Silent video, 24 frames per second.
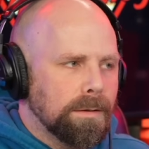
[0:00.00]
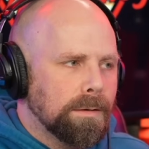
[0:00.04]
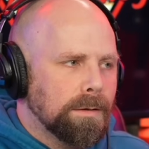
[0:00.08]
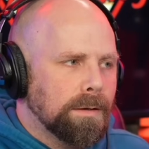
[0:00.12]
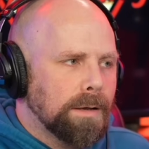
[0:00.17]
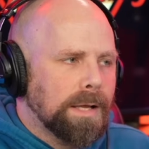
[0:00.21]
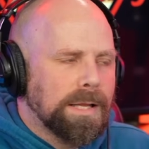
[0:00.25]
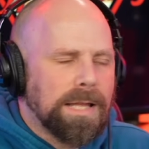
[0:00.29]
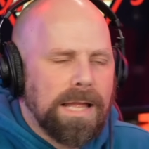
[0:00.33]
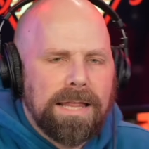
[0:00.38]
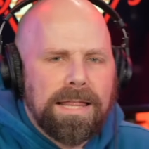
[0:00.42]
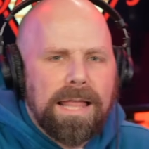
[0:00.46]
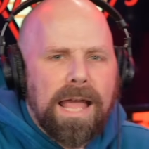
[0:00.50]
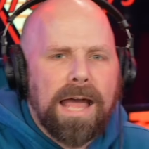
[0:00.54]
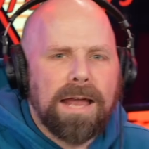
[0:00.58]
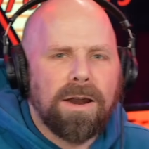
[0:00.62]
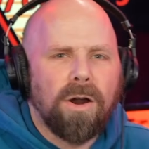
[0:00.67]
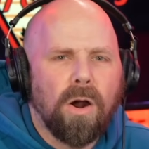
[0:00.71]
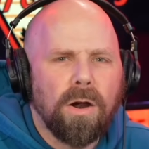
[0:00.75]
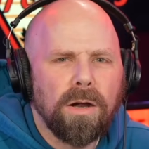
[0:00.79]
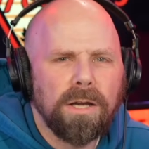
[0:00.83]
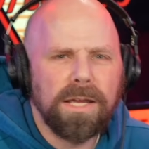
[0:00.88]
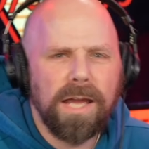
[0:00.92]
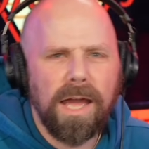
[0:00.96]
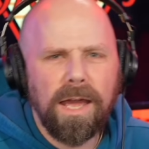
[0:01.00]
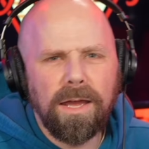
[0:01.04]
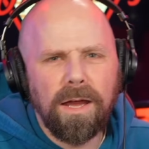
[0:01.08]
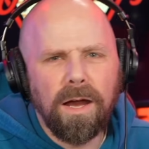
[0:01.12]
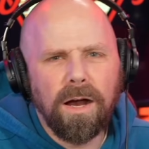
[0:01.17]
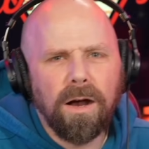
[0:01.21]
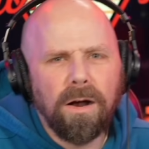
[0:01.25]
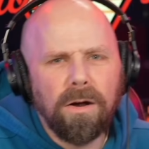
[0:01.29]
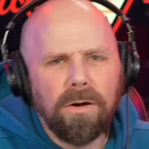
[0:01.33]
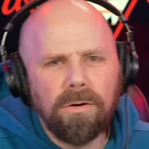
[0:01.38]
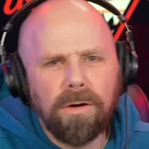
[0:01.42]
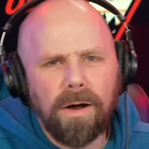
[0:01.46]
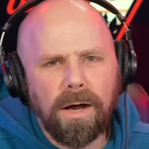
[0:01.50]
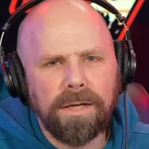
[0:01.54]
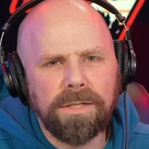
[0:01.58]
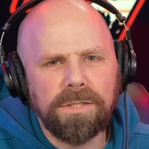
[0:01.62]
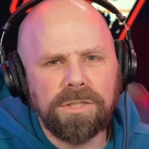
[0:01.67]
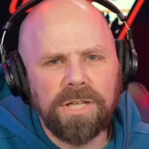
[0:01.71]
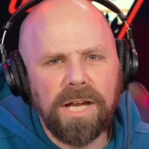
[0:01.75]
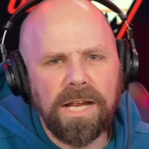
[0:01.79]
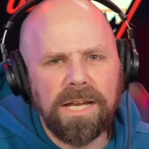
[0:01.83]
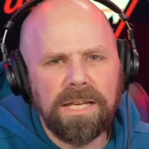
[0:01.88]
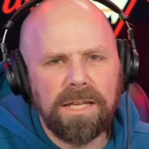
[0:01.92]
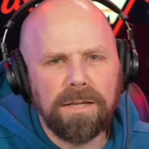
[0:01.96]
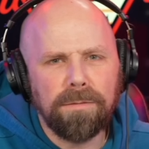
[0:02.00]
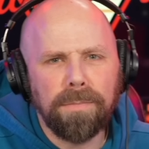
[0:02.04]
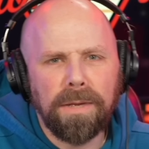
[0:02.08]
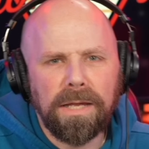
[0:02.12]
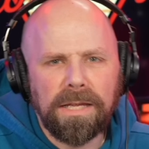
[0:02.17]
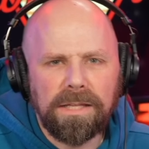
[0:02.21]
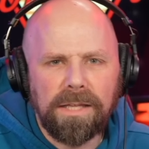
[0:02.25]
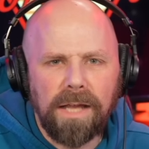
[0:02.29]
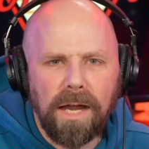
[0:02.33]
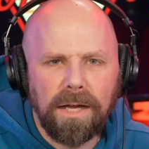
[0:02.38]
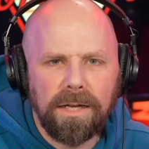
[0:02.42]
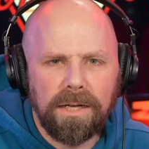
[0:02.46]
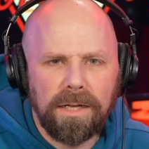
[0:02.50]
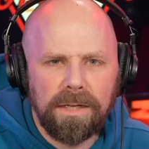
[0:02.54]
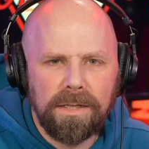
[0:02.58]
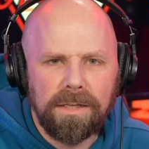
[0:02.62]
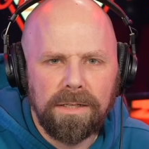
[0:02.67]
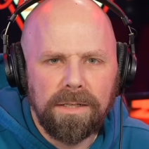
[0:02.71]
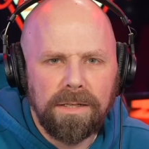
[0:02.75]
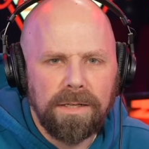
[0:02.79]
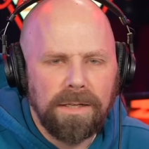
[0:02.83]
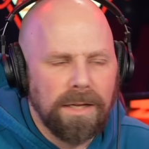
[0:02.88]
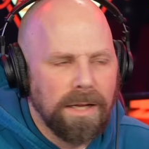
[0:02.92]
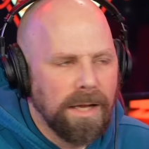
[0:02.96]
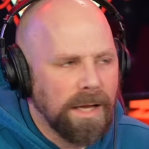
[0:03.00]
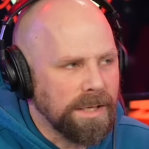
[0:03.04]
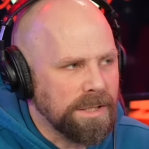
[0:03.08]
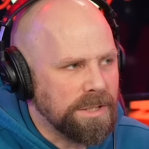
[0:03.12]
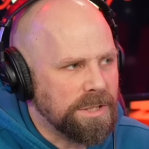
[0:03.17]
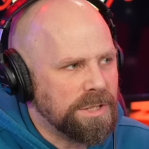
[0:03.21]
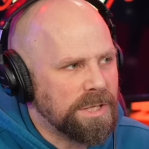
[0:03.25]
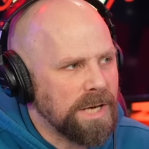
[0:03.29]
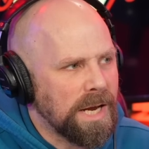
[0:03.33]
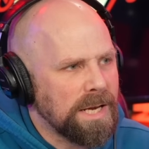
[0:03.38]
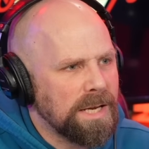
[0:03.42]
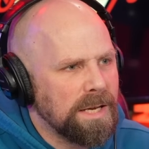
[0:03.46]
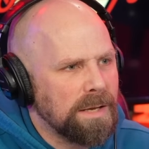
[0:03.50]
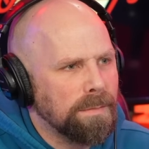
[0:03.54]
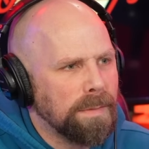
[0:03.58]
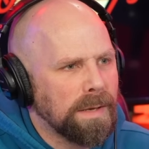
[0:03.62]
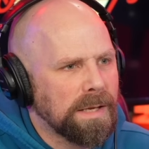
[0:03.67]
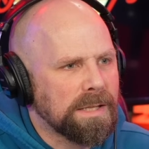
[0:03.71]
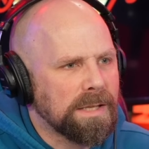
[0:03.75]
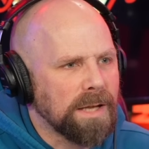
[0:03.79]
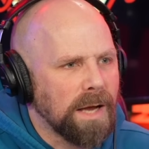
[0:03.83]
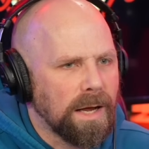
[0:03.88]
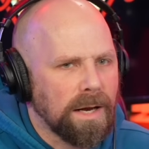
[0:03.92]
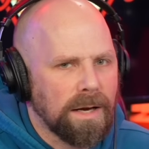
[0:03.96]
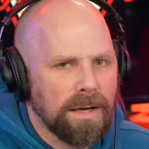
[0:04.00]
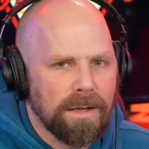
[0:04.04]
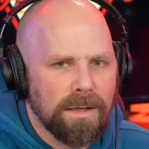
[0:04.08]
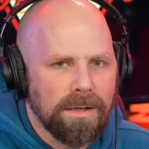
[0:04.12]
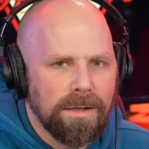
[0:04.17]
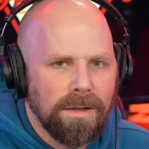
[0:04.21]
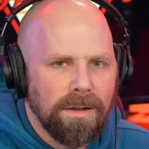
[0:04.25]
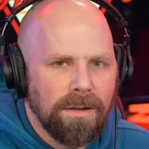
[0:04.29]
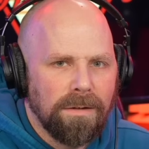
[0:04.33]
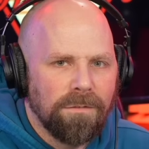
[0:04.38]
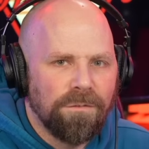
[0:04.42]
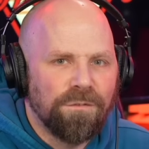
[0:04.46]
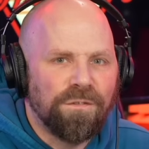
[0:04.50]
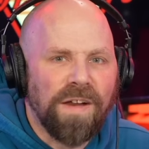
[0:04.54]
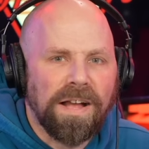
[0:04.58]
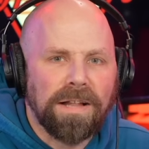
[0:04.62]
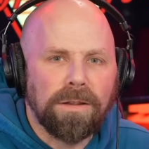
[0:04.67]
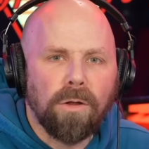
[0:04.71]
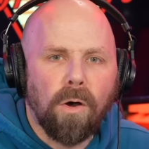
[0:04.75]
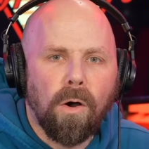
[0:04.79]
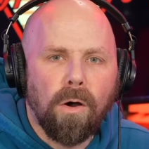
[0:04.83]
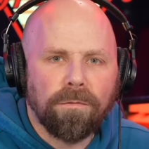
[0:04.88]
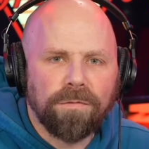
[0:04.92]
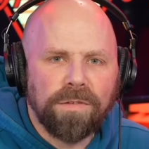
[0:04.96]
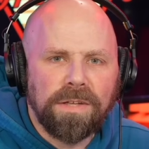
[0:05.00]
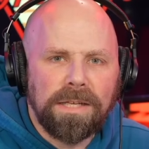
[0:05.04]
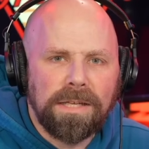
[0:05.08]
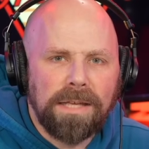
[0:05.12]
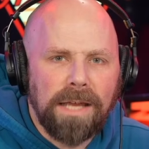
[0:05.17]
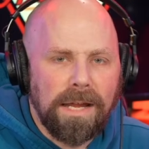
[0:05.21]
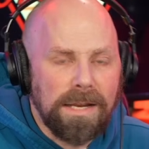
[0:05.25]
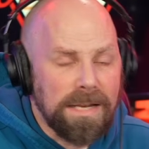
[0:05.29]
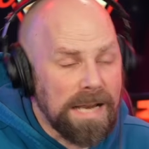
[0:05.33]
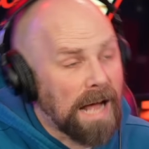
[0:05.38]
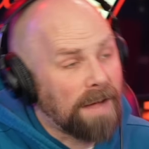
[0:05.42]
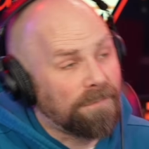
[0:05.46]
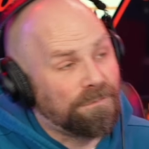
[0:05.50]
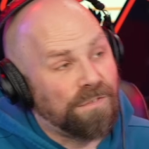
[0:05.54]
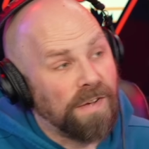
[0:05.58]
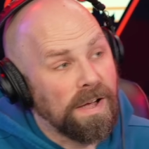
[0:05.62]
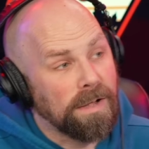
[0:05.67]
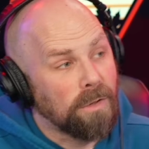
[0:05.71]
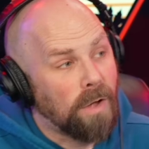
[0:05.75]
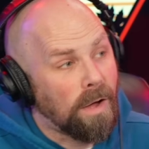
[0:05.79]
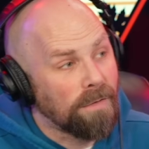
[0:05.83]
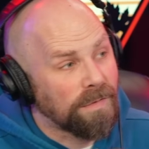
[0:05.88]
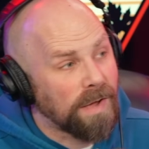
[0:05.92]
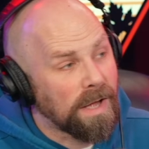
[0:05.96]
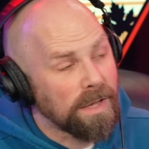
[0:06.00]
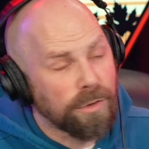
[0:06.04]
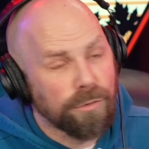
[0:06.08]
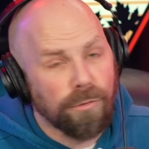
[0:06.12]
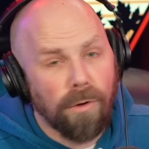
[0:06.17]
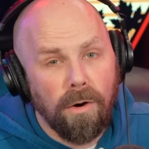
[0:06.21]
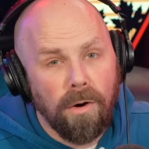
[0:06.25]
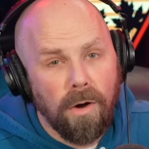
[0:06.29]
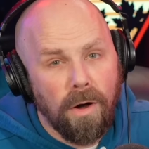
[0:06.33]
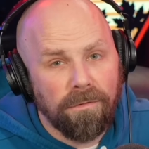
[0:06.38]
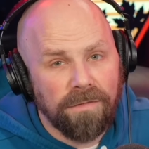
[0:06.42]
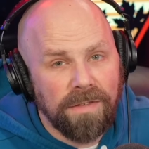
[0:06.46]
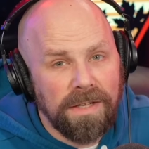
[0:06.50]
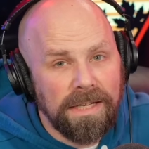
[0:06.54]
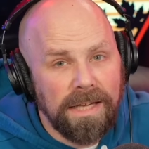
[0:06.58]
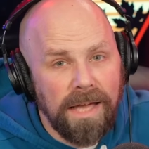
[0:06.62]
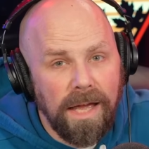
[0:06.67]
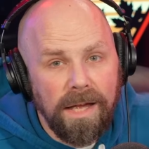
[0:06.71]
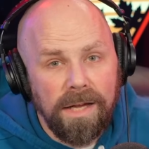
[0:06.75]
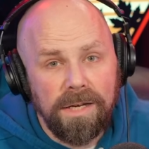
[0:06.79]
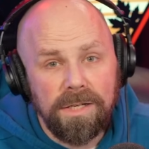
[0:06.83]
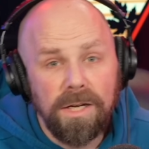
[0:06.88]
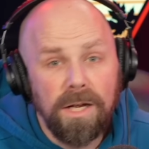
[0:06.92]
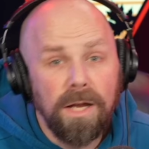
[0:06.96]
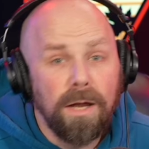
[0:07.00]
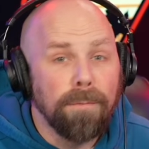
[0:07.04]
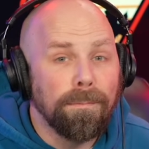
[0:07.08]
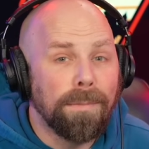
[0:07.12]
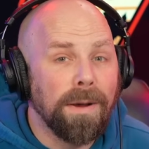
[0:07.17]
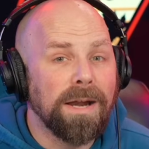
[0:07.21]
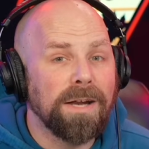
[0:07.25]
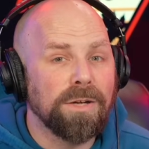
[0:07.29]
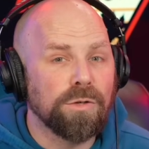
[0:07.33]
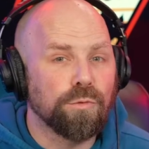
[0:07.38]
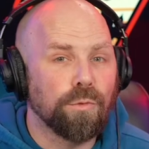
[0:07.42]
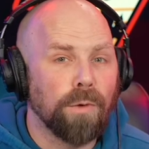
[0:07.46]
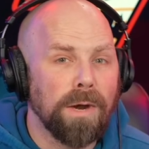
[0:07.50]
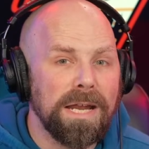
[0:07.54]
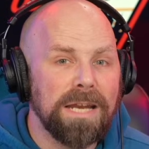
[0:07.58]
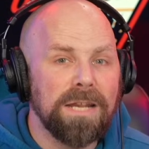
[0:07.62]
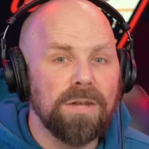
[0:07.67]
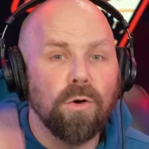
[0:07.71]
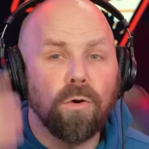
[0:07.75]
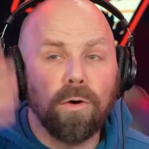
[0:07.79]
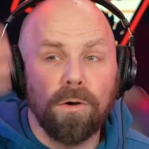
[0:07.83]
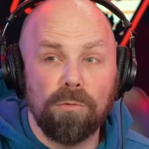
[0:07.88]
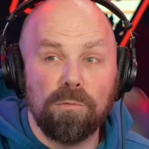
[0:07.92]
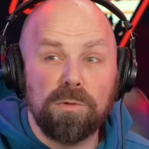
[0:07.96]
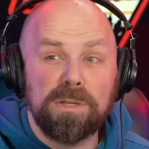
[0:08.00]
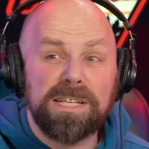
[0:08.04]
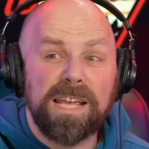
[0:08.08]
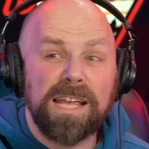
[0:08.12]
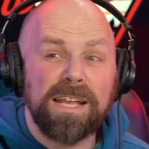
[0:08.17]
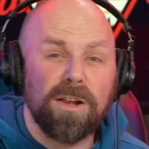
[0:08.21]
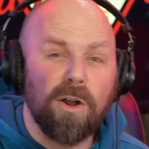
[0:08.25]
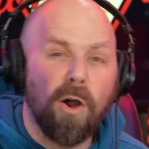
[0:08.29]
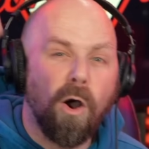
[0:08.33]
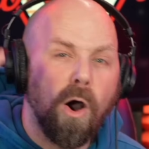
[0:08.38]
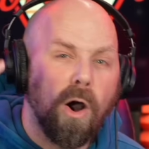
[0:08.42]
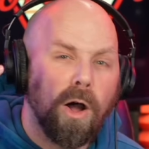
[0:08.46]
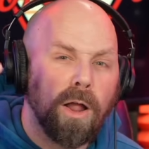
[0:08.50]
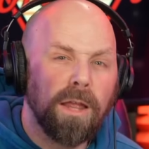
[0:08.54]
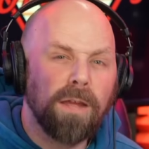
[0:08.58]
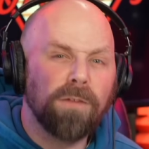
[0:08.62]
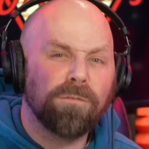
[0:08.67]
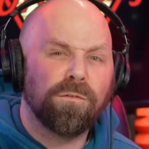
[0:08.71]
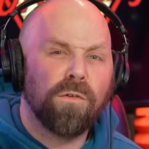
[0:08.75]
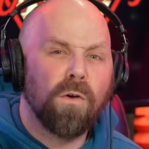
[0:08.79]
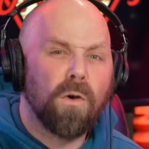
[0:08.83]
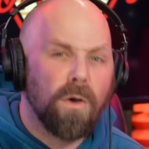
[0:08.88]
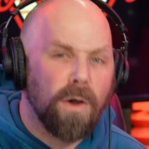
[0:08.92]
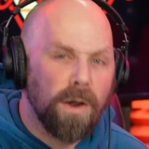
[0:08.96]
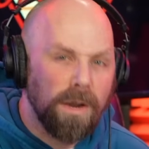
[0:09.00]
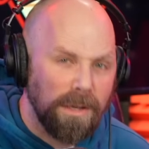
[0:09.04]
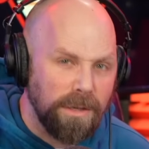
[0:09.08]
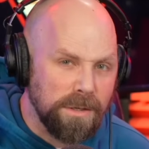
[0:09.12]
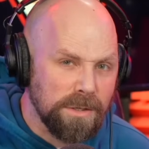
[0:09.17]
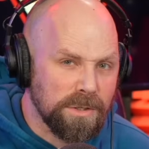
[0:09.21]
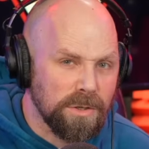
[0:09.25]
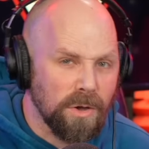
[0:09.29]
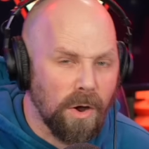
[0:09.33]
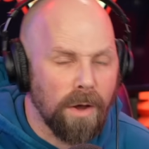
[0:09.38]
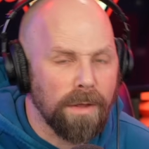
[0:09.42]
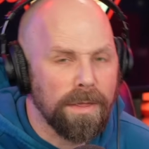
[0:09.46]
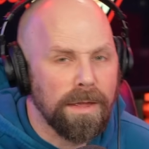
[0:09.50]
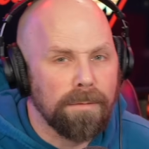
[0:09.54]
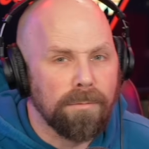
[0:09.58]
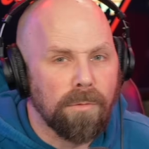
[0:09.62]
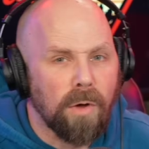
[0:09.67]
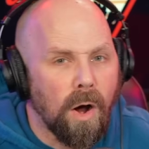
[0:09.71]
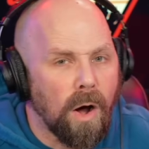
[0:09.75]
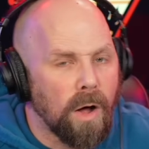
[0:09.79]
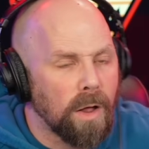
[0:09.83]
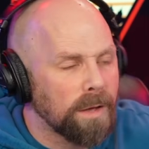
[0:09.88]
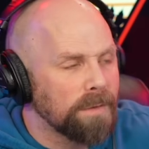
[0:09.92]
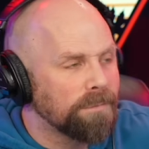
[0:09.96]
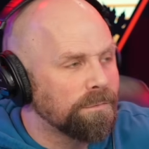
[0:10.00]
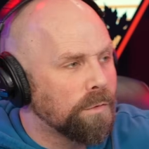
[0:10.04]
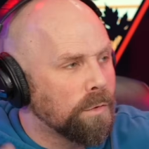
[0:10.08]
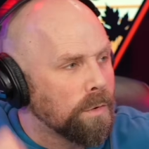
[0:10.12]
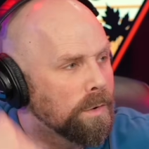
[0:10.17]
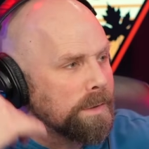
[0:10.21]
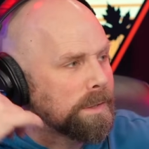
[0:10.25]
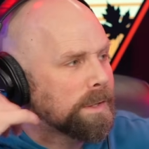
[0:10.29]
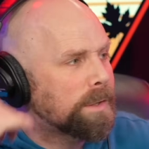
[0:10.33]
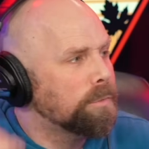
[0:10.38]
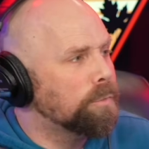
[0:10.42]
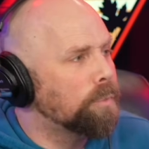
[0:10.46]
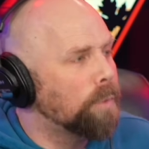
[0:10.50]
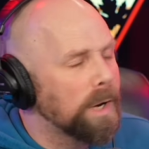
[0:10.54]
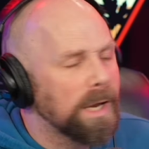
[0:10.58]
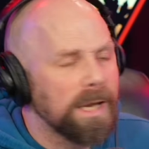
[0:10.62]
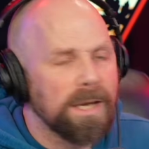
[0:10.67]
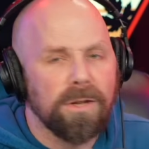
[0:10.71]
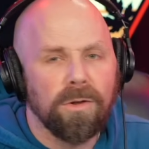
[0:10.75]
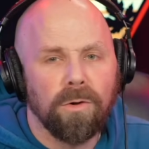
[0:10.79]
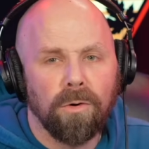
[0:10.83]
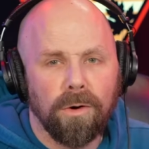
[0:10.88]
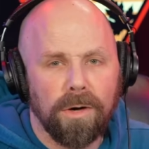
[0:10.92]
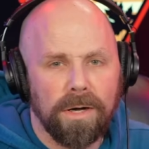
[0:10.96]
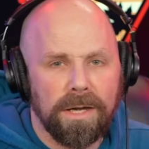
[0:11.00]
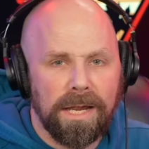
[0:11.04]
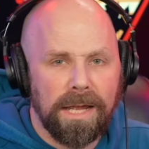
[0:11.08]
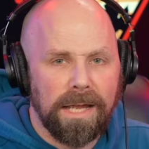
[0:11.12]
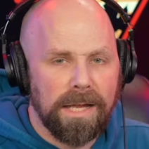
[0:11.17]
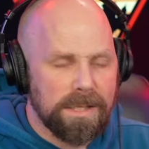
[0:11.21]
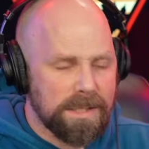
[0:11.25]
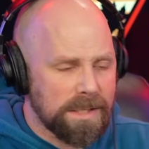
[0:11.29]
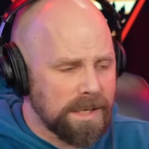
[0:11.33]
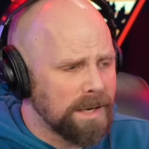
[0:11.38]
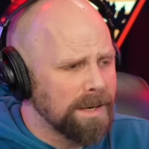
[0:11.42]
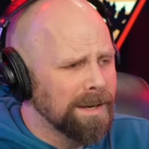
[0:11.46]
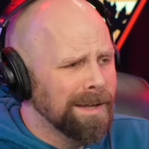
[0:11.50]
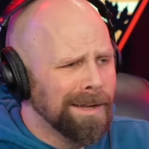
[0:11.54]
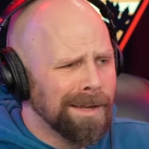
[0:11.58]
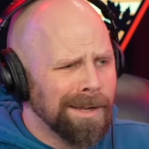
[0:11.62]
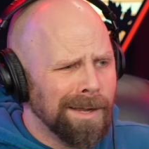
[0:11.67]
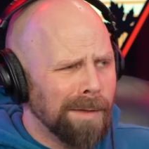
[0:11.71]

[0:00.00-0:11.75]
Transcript: And then that RKO on JD McDonagh, as JD McDonagh fell off the cage, not fell off, got thrown off the cage, but as Randy Orton was like calling for it and you saw them calling for it, and then Randy Orton hits it.